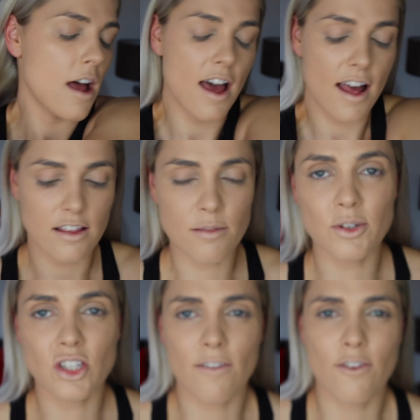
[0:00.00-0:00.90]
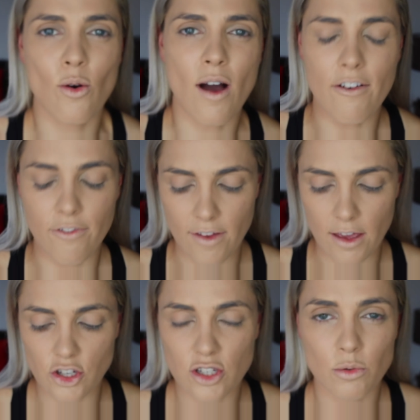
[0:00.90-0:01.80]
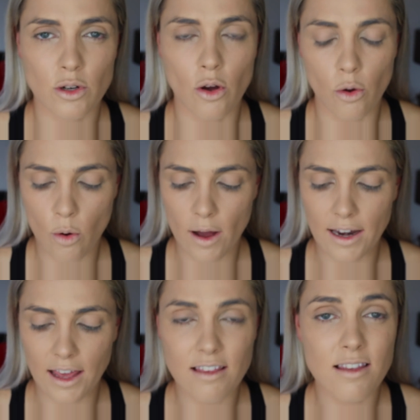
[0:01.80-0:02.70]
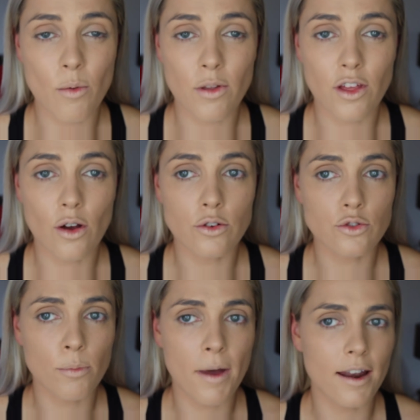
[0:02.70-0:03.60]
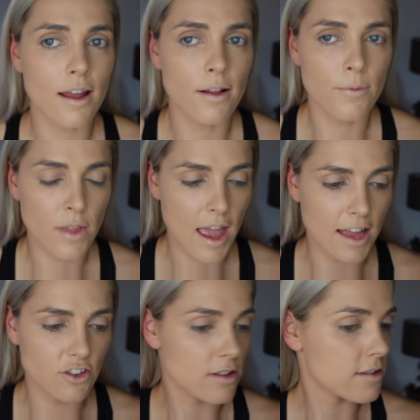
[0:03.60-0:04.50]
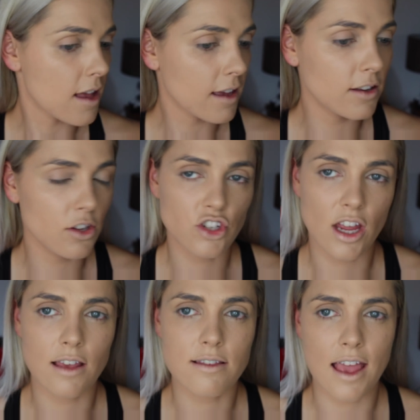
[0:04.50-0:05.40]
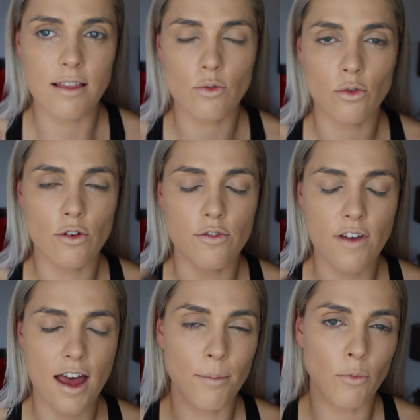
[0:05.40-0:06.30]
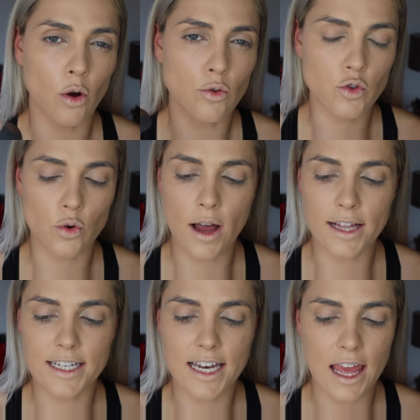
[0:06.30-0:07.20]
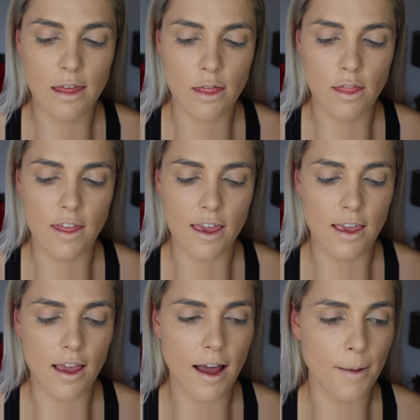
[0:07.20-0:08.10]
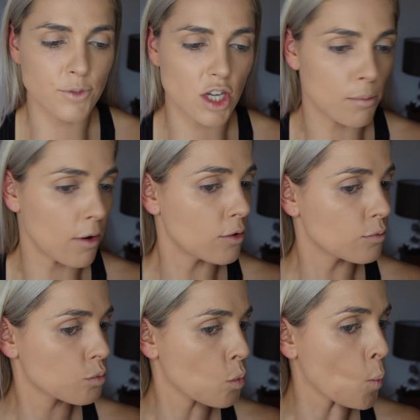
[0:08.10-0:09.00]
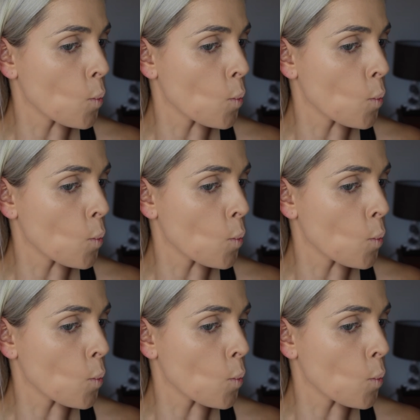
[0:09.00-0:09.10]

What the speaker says: Especially if you're quite fair, you just want to go quite easy with the contour powder and just suck in your cheeks and sort of contour underneath the cheekbone.